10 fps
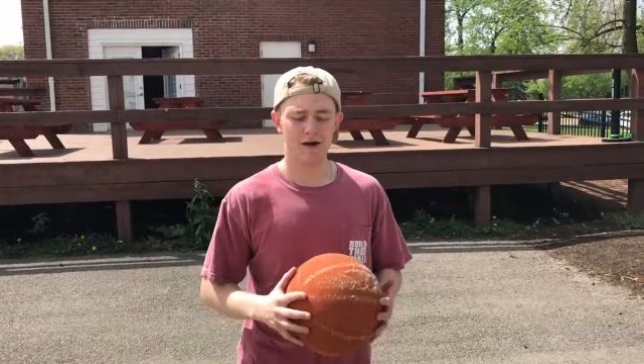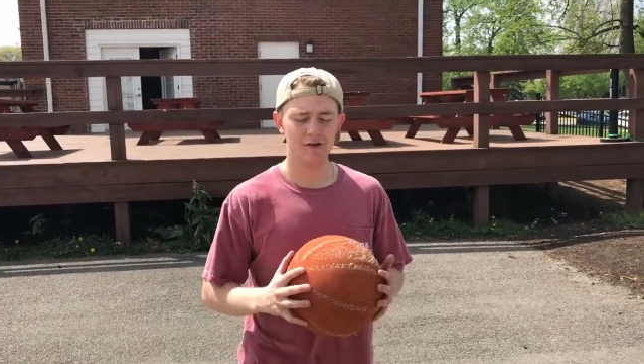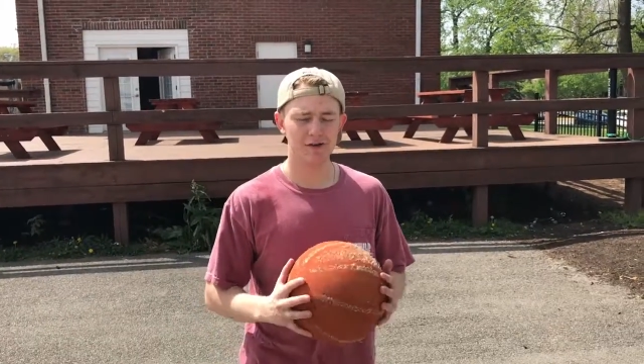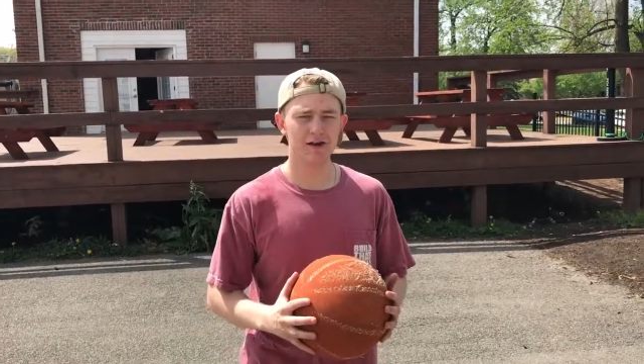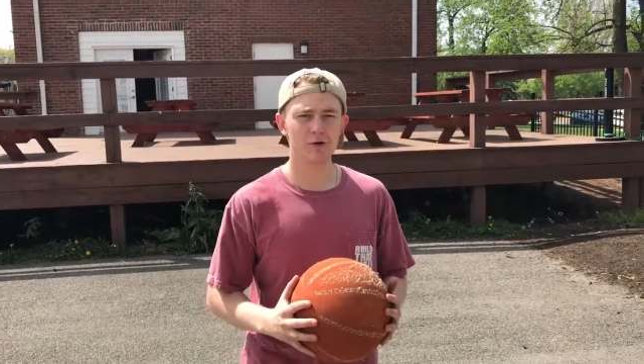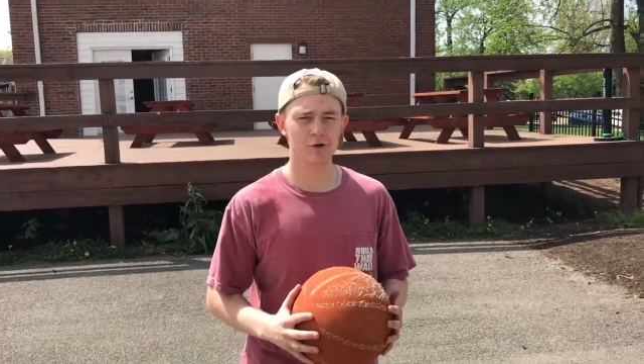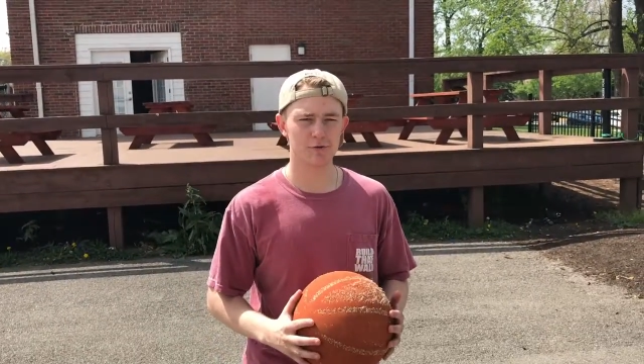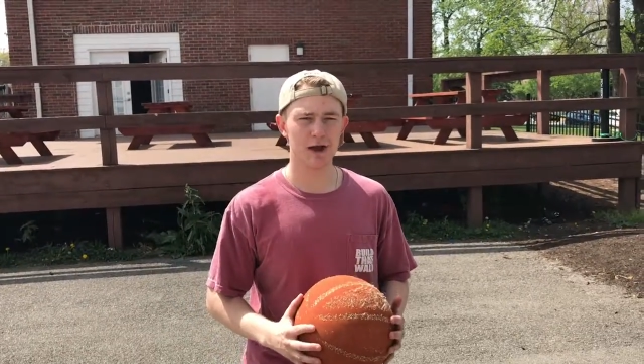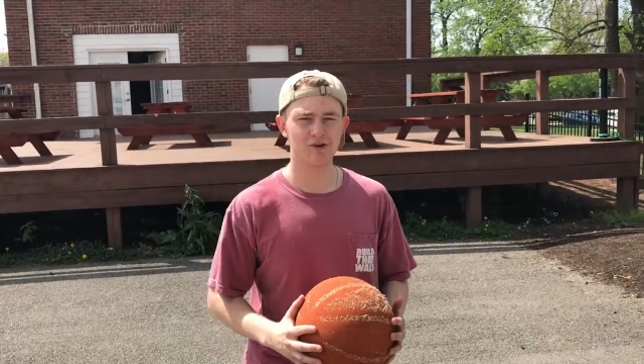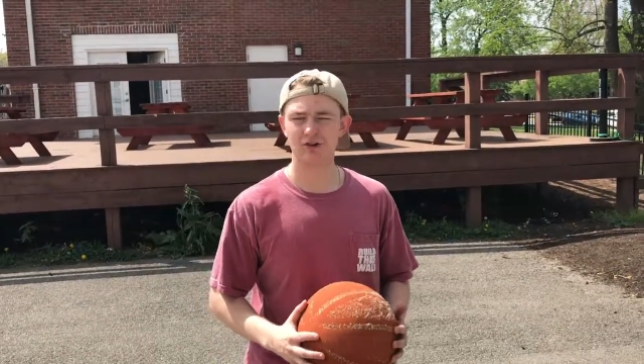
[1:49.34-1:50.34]
A second order
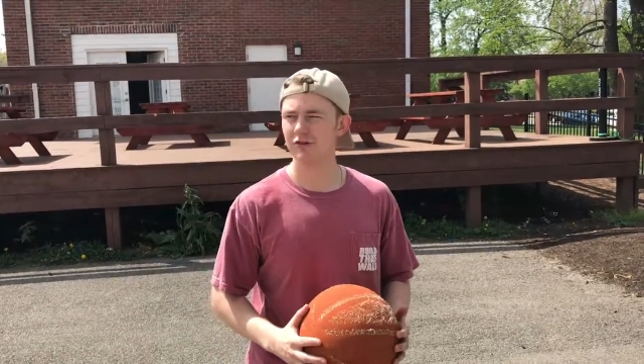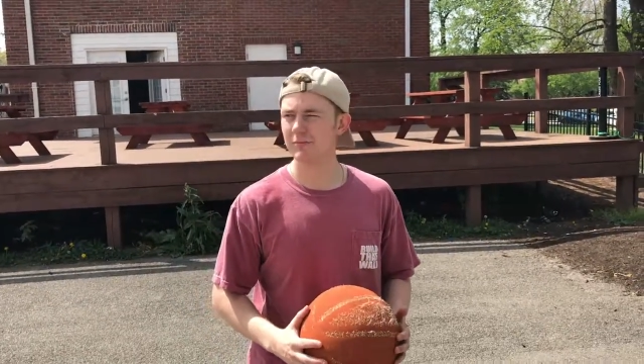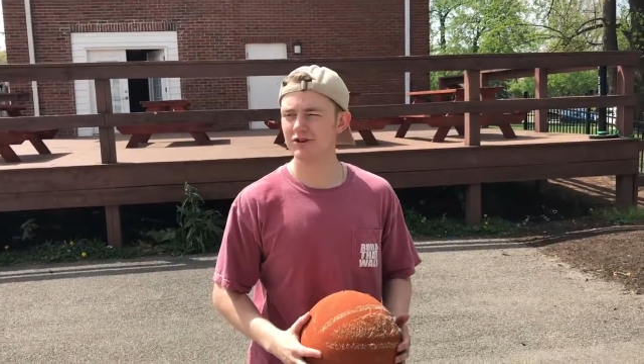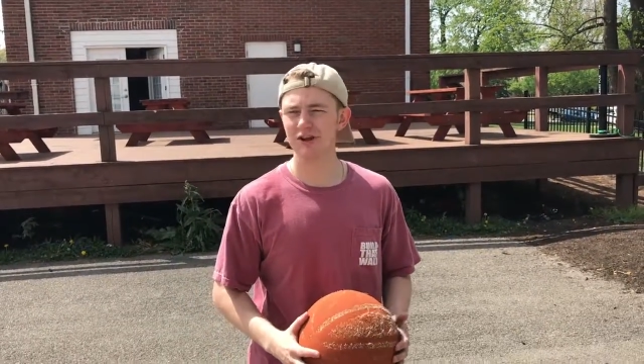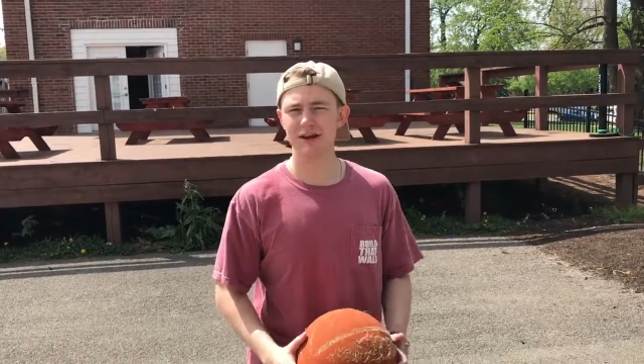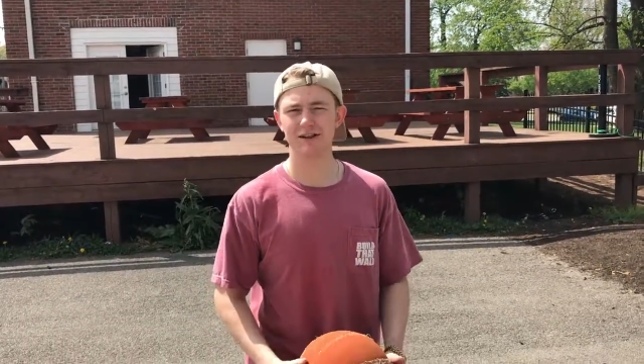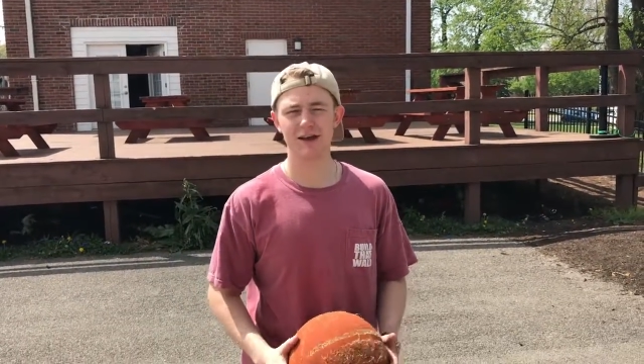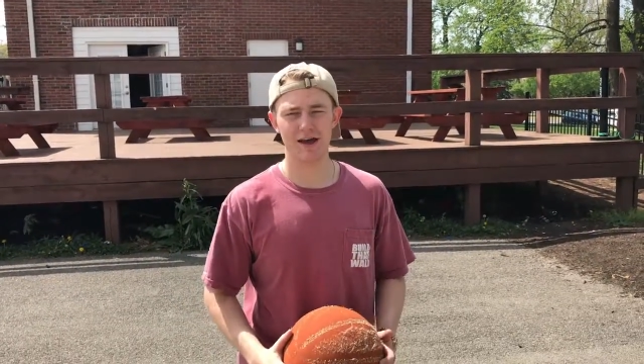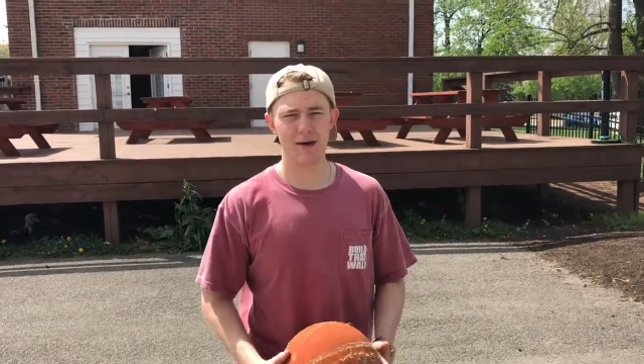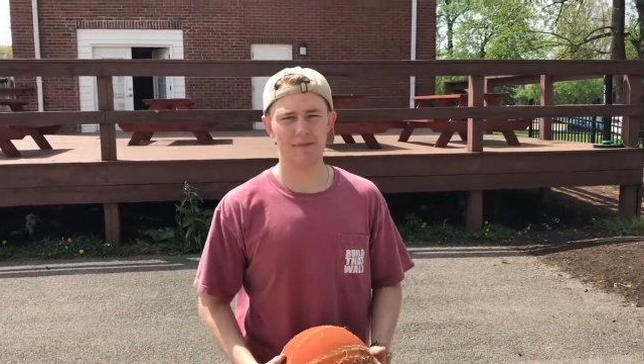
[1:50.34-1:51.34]
reaction is much like a
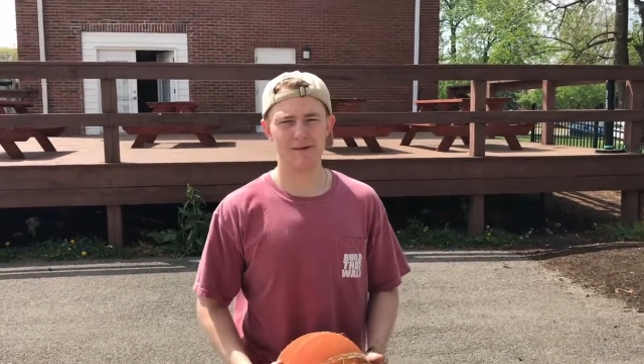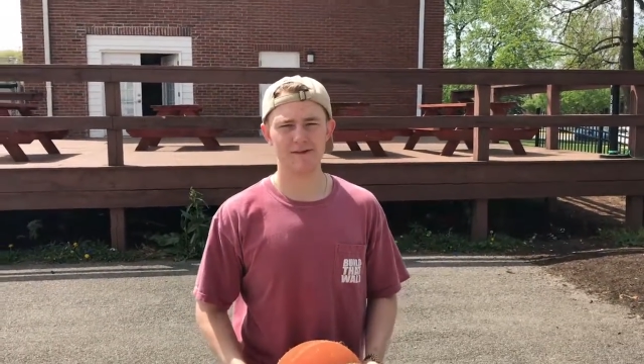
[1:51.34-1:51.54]
layup